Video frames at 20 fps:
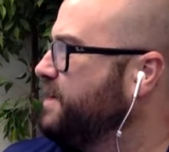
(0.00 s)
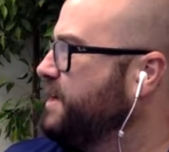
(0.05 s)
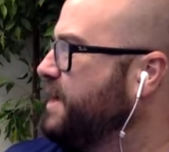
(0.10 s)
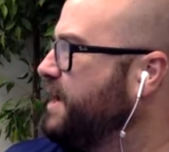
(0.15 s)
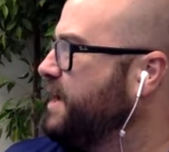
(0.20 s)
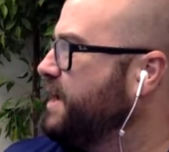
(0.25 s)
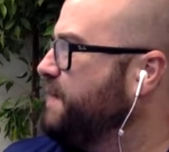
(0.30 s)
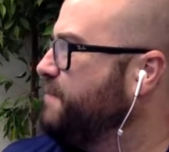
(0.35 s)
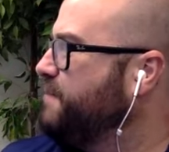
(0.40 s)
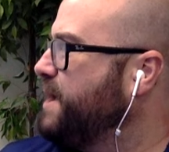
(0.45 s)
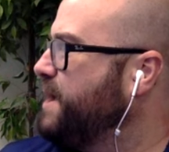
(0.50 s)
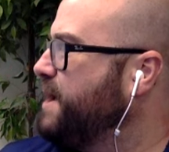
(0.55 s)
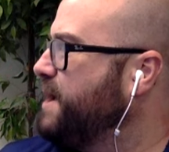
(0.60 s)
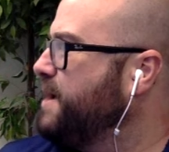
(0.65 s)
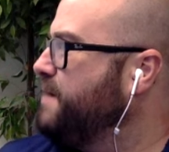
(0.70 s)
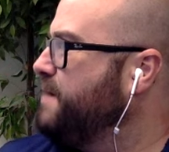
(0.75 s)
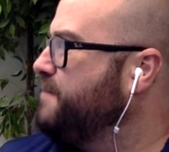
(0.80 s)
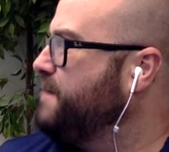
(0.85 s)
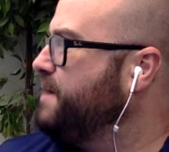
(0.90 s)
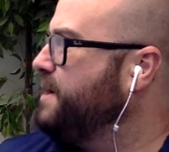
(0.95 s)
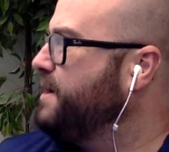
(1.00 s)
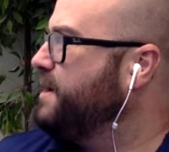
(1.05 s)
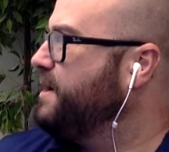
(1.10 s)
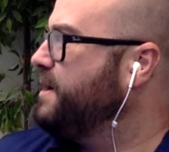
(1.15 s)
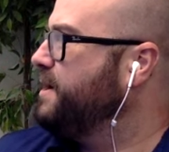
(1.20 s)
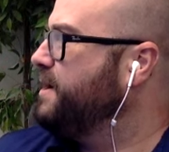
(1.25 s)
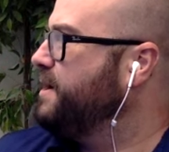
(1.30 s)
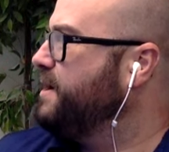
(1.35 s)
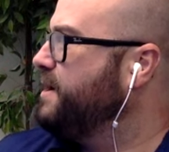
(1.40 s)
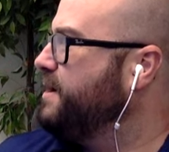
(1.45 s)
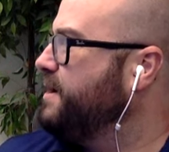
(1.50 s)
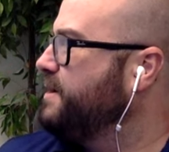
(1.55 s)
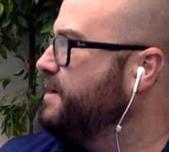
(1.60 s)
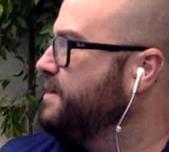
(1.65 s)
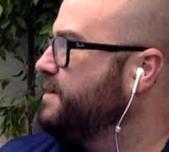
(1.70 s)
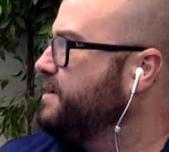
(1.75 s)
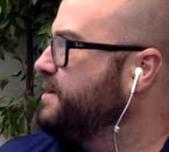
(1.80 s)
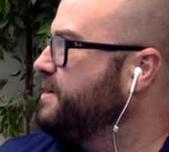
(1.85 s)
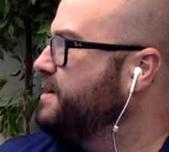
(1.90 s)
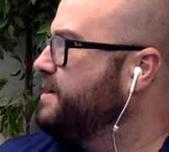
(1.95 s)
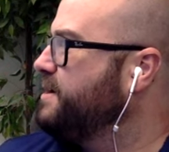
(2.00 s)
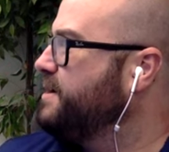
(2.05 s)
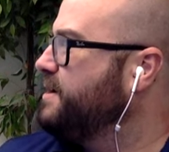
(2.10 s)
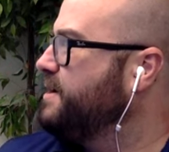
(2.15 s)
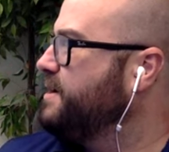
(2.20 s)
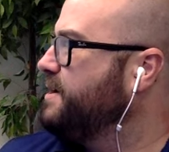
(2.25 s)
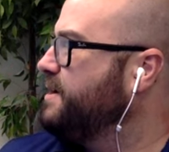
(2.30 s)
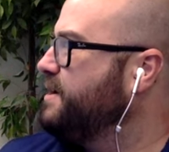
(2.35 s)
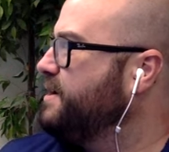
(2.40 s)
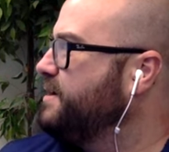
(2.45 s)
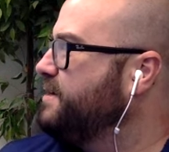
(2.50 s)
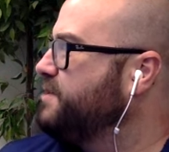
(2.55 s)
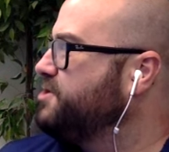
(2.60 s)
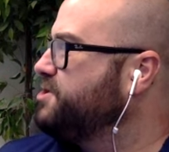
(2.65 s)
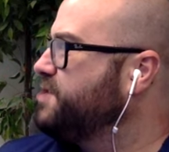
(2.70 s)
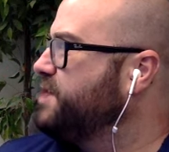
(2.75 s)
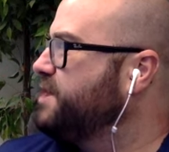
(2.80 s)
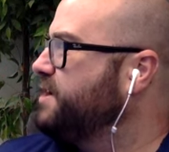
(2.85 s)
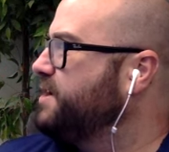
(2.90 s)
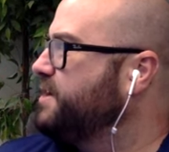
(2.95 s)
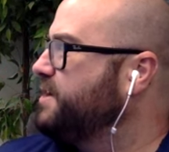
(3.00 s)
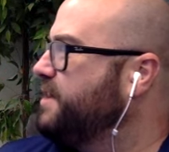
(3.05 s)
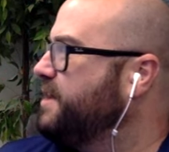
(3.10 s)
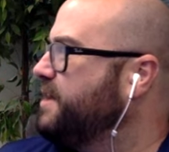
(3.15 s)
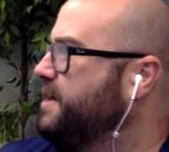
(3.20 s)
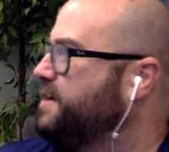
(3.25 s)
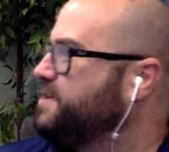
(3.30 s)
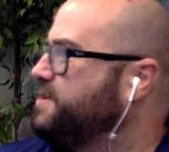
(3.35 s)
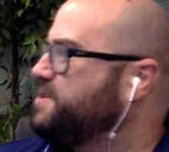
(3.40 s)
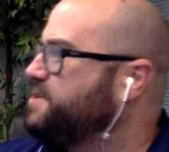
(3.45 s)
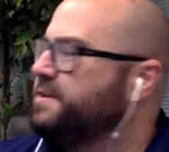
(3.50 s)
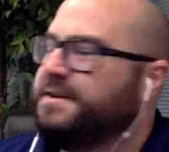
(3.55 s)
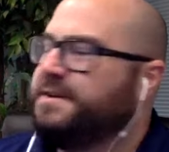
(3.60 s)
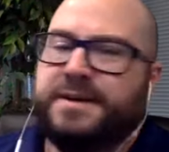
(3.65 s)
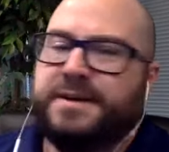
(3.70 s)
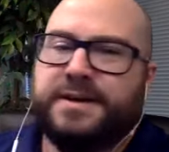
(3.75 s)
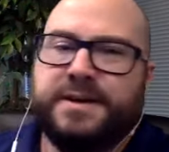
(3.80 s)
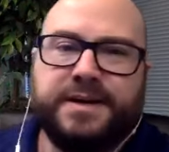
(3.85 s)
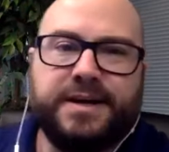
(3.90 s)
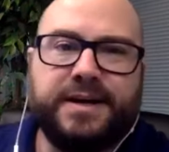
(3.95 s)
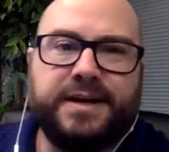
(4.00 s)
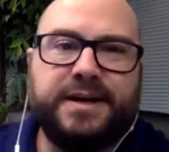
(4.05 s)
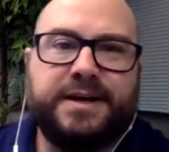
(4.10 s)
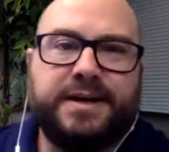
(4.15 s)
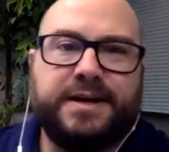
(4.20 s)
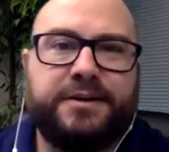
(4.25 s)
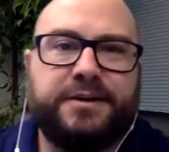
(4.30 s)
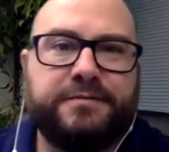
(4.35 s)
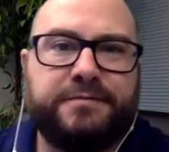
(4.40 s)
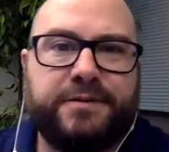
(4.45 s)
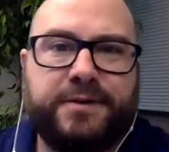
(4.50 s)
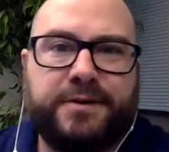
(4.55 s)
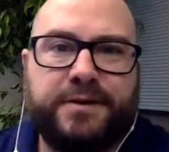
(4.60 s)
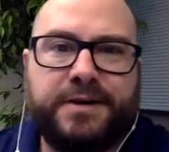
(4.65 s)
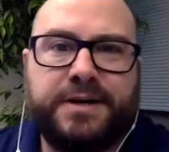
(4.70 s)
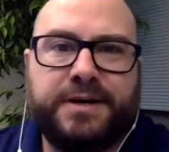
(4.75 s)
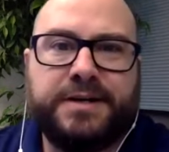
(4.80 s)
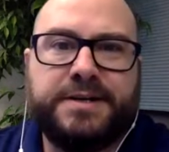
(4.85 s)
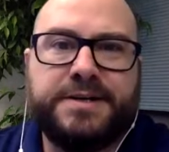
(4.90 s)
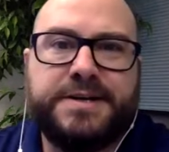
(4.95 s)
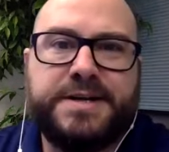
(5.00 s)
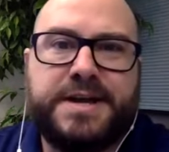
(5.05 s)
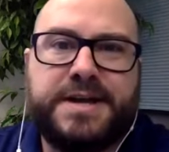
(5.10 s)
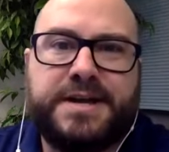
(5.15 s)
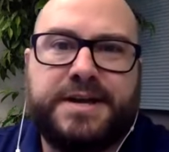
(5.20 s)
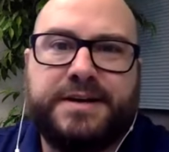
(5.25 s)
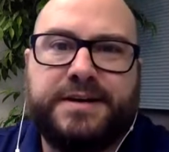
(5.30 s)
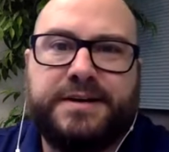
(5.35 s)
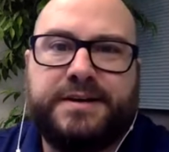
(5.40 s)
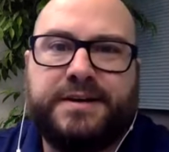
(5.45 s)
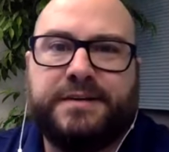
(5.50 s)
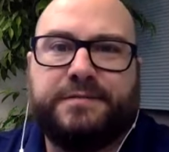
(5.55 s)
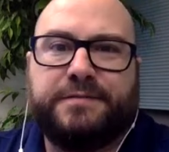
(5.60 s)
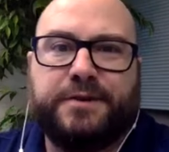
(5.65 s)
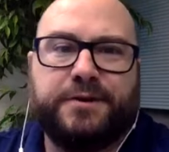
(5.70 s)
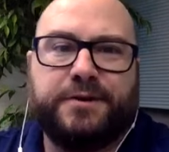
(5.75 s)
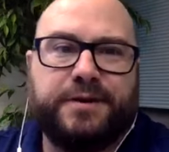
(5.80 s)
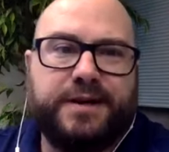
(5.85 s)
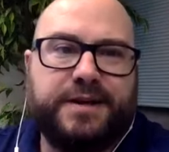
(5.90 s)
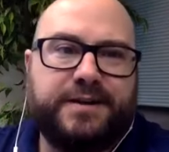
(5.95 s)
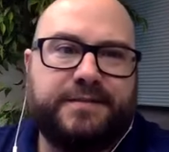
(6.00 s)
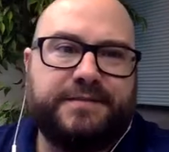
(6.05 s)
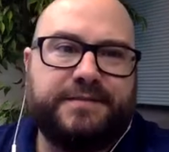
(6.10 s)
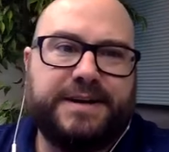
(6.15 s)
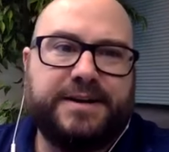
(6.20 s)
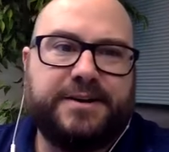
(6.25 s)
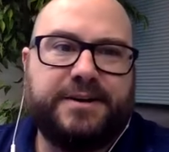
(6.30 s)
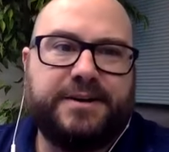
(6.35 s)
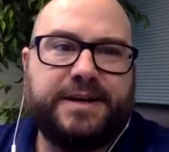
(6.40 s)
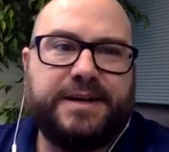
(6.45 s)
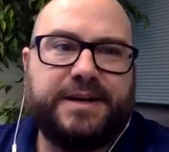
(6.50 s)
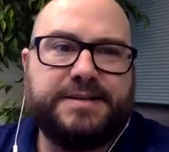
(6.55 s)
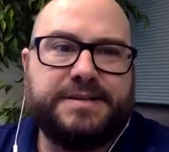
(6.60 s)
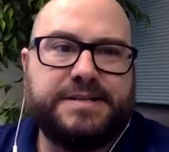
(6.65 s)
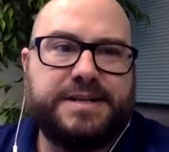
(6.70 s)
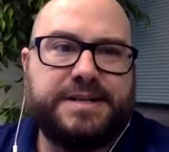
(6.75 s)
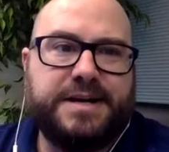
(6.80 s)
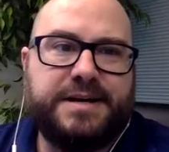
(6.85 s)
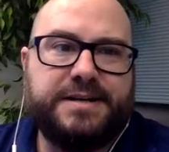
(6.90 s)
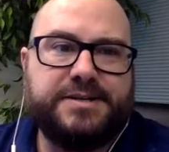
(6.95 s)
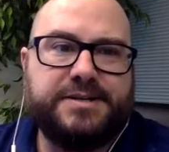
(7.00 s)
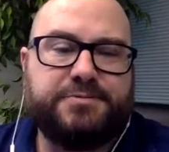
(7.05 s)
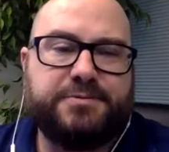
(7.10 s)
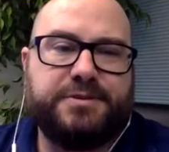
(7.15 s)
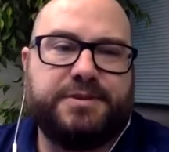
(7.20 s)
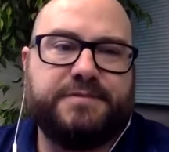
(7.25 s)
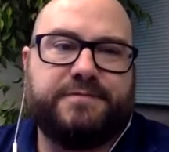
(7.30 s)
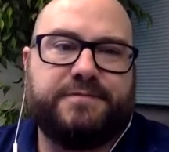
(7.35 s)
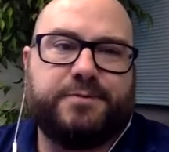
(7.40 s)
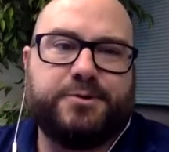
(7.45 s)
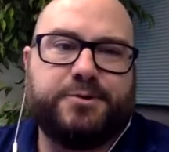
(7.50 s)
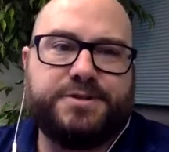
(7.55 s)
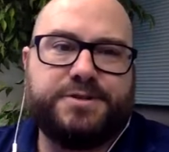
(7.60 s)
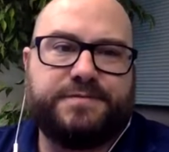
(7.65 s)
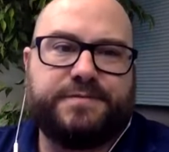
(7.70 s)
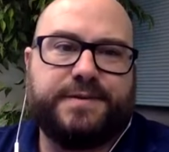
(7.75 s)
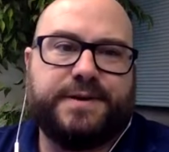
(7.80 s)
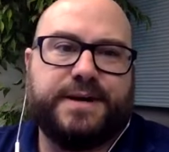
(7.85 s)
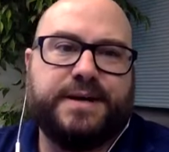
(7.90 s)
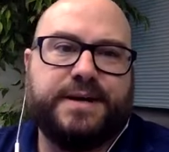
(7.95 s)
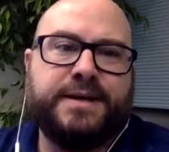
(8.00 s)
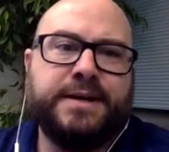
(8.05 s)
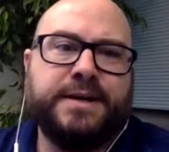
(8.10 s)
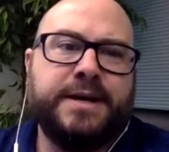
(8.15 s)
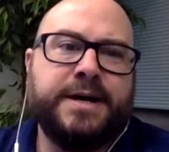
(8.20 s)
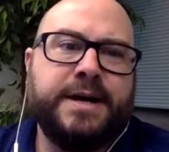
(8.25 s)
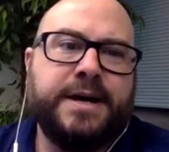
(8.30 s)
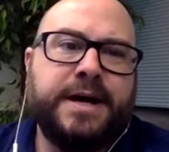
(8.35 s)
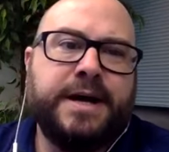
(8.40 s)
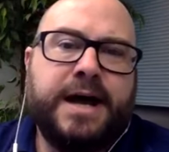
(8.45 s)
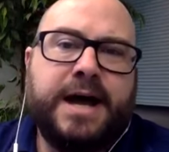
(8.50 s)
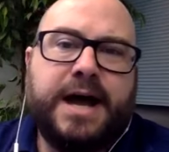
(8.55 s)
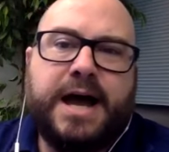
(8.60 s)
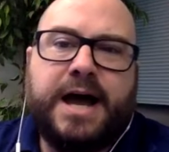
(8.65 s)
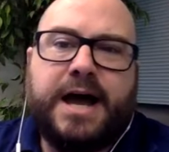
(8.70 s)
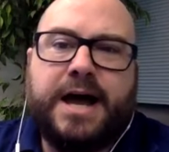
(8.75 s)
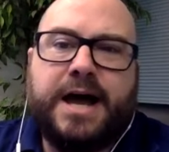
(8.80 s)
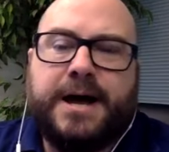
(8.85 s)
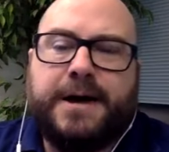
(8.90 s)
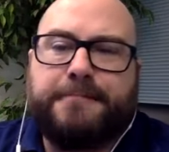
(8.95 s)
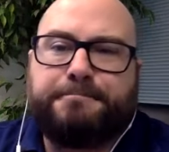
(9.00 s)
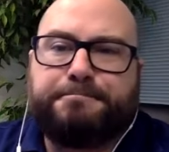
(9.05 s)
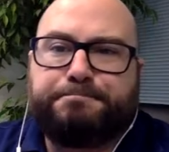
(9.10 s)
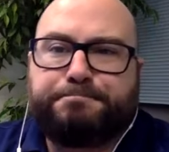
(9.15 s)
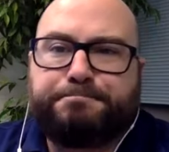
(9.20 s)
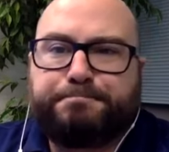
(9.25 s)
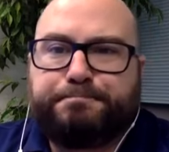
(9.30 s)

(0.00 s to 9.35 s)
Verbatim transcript: K Bam and uh, Shannon Lex. Uh, you've heard it. Uh, if you're an innovator, get in touch with Divorceify. Um,